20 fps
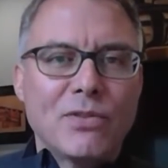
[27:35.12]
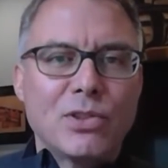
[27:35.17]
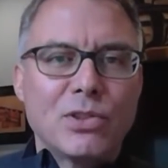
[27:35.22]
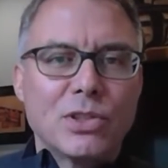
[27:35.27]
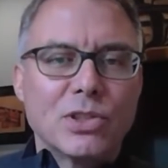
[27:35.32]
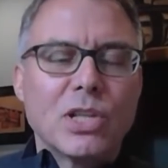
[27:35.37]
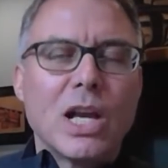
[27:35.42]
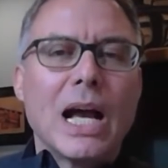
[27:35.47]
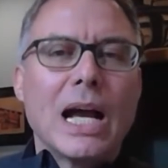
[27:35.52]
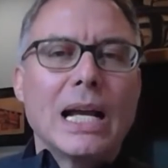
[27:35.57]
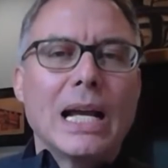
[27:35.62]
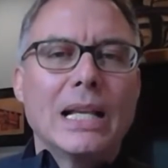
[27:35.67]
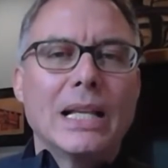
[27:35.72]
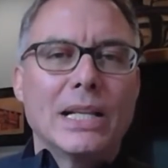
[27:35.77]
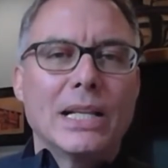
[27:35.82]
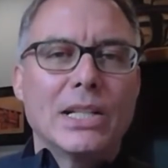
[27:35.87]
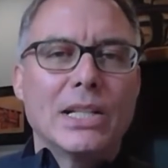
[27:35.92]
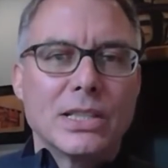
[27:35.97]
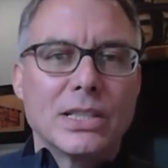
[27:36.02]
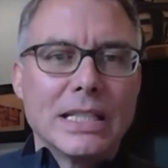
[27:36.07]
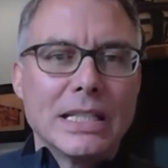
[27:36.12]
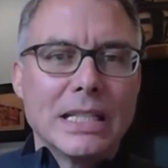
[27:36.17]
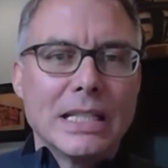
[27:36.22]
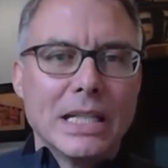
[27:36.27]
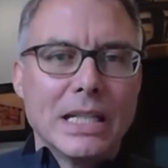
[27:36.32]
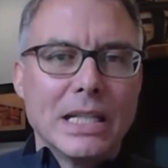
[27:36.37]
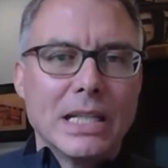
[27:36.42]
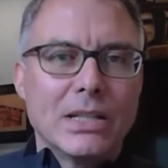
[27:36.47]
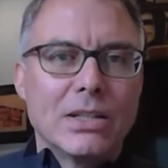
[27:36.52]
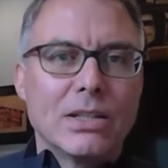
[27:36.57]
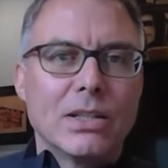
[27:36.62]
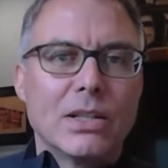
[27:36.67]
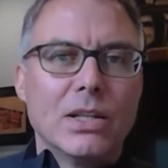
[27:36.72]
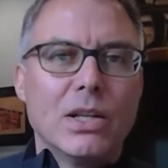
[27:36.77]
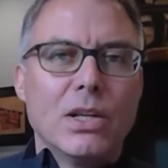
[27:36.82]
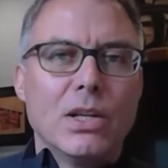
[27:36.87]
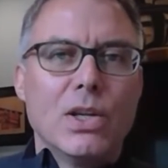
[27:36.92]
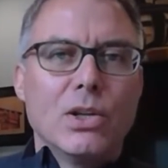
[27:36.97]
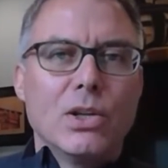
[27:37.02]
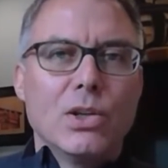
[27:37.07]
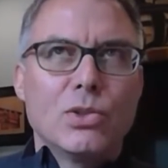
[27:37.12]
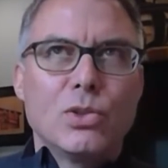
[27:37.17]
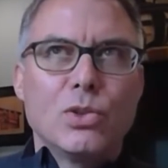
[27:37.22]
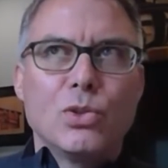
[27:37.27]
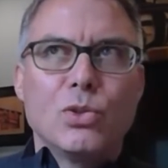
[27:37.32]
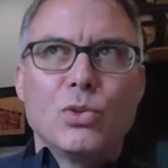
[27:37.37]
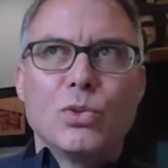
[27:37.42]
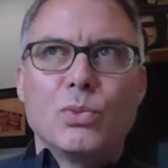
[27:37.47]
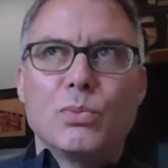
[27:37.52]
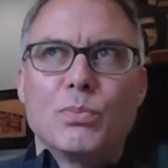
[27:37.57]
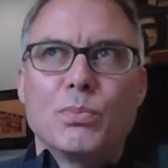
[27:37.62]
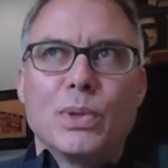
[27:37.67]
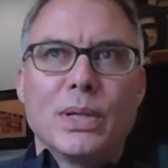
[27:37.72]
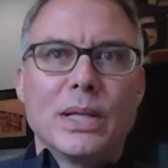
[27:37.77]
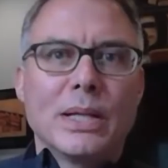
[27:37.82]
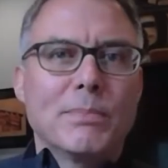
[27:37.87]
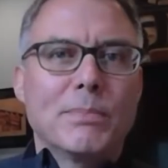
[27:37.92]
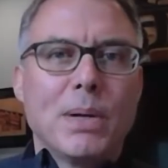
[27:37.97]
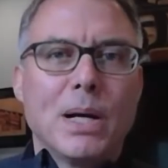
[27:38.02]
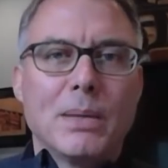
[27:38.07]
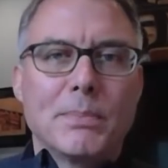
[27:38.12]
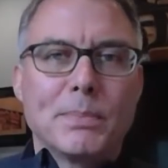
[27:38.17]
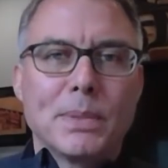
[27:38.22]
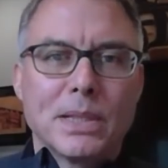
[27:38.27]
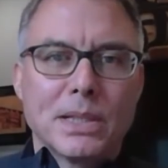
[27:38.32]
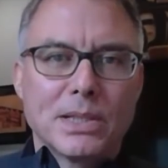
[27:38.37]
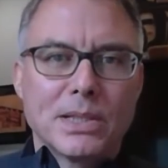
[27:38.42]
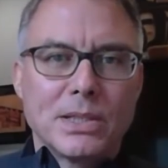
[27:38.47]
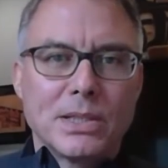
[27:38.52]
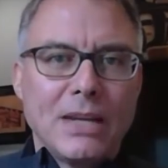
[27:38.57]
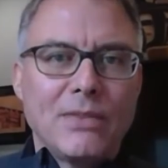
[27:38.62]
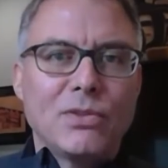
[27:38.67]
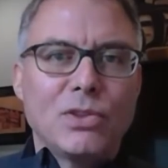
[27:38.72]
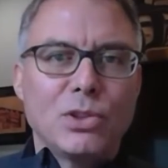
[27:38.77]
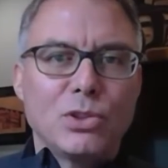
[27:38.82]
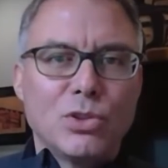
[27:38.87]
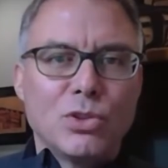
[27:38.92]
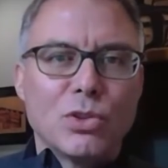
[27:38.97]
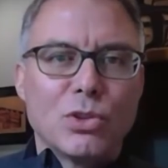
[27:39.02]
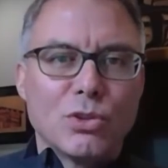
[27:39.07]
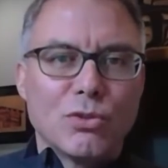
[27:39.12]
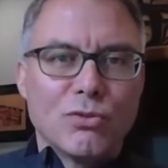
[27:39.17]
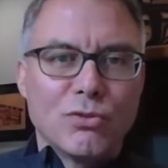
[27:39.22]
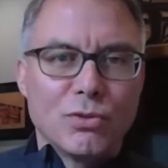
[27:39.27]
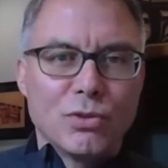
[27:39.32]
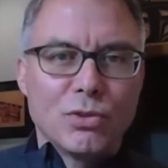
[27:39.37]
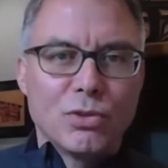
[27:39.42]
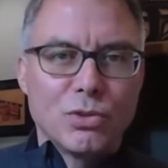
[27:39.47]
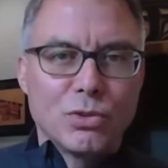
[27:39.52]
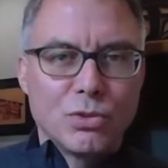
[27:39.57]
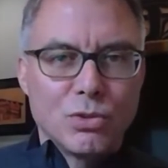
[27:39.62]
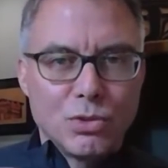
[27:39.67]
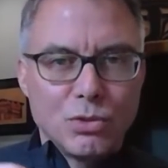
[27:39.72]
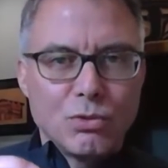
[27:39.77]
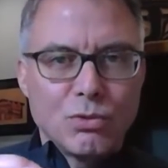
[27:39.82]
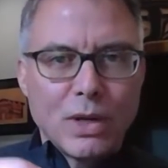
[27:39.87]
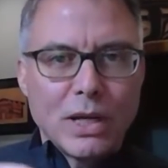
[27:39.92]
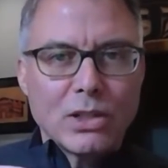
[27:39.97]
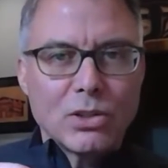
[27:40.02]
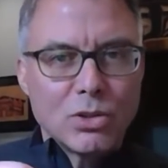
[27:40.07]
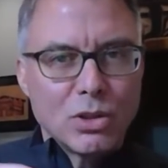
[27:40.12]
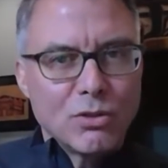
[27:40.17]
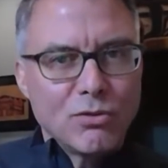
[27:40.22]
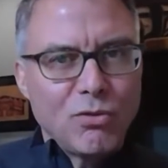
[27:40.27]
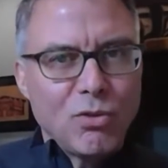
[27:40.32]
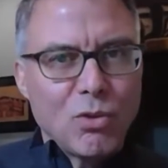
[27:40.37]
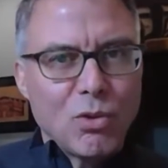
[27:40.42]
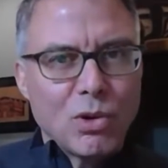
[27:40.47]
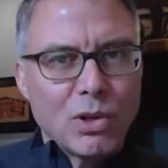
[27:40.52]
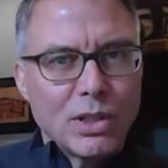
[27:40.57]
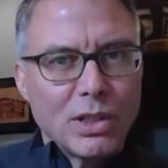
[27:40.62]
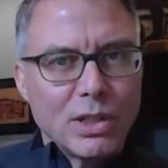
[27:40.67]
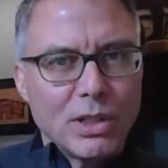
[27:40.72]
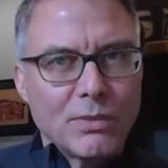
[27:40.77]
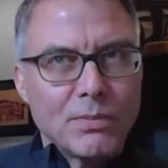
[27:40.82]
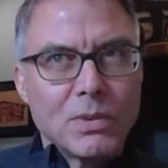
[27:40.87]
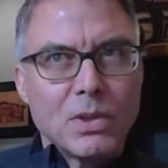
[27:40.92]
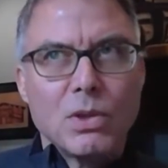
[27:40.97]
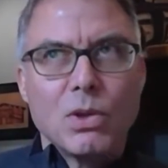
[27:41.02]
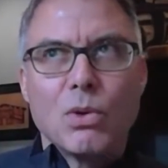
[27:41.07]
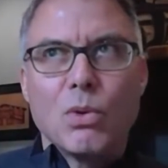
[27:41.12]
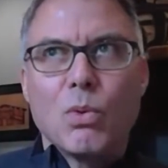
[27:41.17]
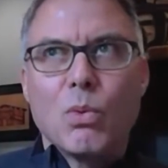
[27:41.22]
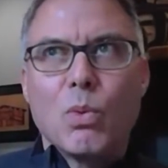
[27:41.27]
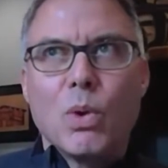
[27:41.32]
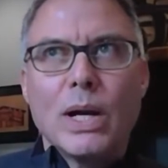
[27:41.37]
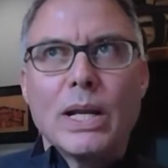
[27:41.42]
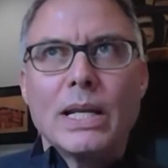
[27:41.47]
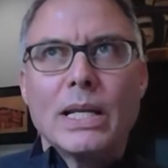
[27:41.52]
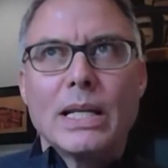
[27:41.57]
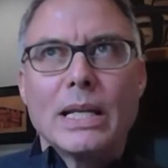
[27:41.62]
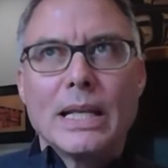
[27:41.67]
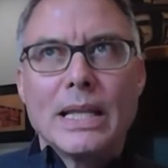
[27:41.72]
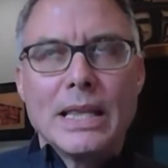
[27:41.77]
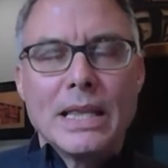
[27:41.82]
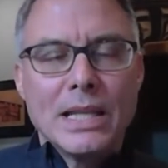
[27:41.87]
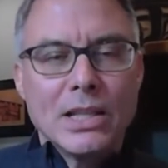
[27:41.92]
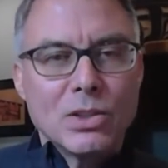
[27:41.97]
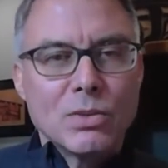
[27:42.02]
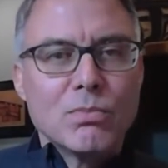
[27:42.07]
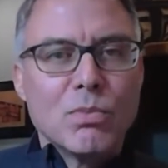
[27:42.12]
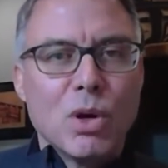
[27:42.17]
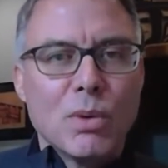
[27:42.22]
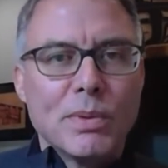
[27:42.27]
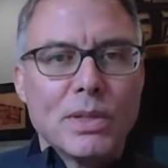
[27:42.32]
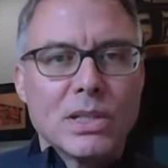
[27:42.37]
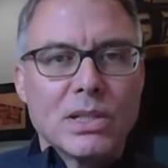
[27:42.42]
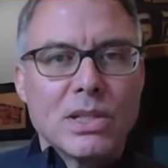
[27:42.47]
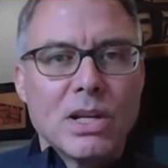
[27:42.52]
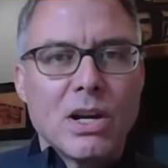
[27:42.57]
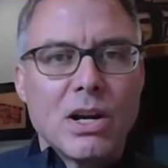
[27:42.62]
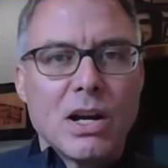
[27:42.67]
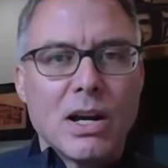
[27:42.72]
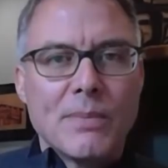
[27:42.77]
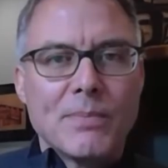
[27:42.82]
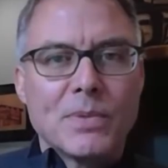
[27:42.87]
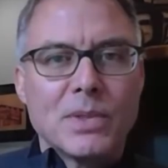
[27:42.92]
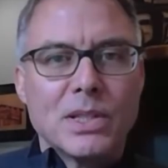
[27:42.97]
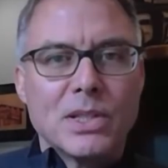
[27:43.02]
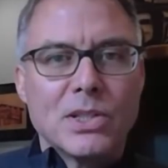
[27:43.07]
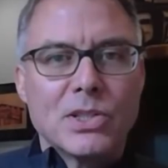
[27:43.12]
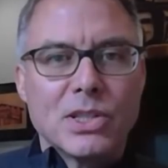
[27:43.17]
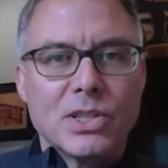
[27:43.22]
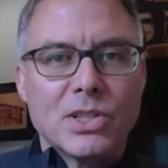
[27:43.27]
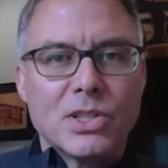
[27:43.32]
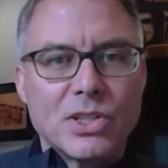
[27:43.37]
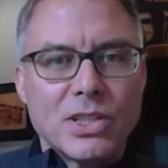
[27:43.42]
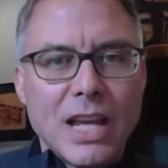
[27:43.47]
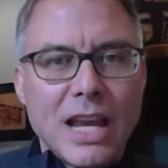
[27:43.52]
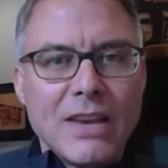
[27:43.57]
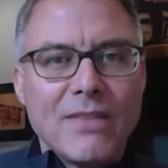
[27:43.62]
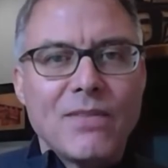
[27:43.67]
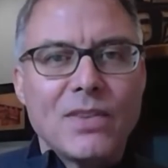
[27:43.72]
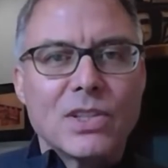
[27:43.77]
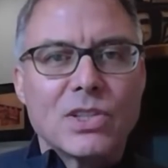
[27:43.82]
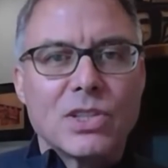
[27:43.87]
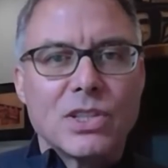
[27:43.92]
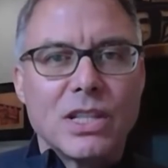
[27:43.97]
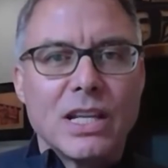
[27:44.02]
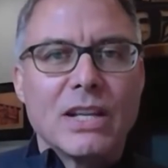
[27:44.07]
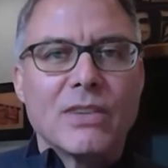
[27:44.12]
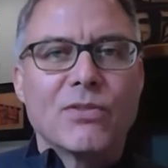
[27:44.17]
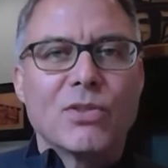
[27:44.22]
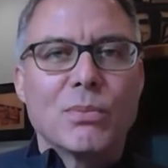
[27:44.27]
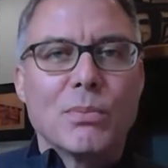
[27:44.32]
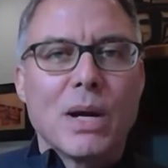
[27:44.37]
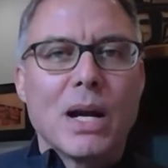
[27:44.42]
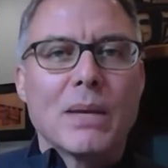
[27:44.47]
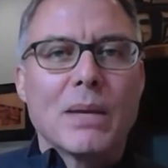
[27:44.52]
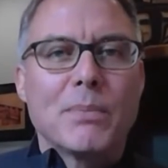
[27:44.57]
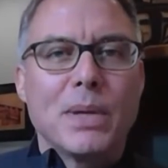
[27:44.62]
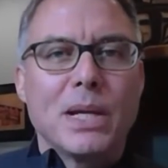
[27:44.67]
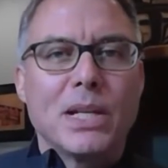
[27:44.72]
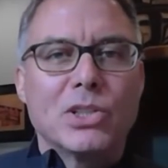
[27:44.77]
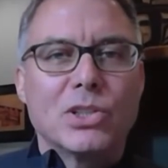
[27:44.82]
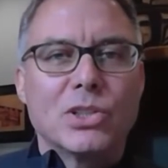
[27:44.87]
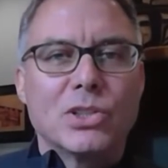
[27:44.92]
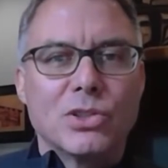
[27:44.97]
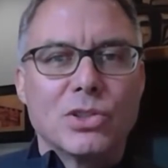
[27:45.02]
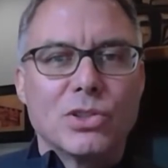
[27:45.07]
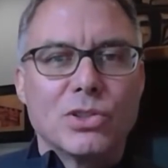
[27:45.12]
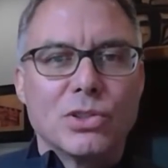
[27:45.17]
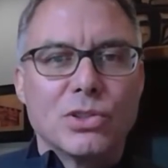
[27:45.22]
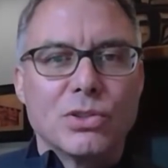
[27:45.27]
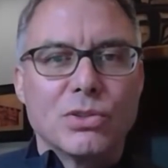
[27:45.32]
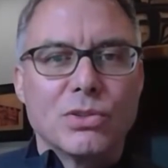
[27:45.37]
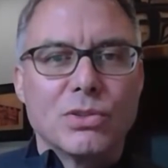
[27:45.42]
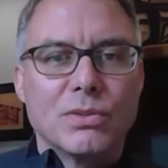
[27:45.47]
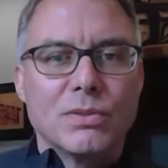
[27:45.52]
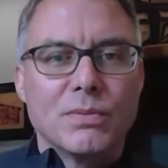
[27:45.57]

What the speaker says: this highlights the need to bring public safety right to the fore here. What in this moment in time is the safest thing for my patient to do?